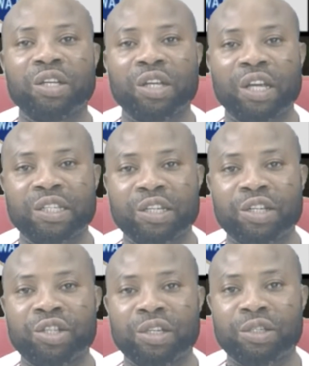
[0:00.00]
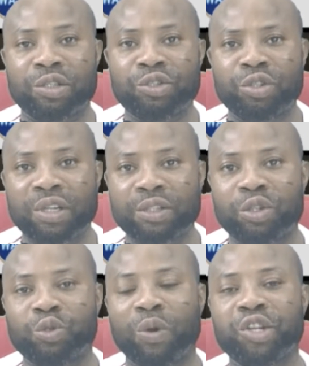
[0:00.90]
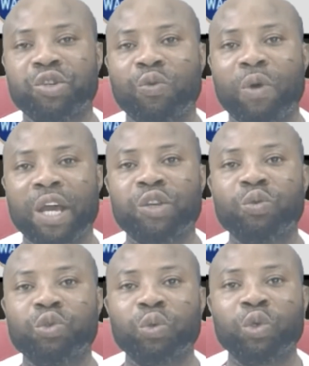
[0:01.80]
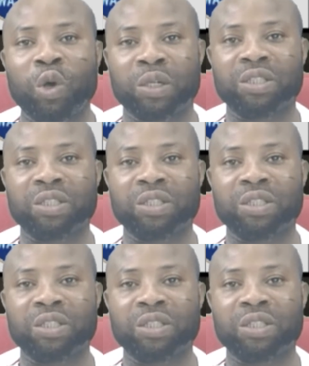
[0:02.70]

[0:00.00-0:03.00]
a situation where you do not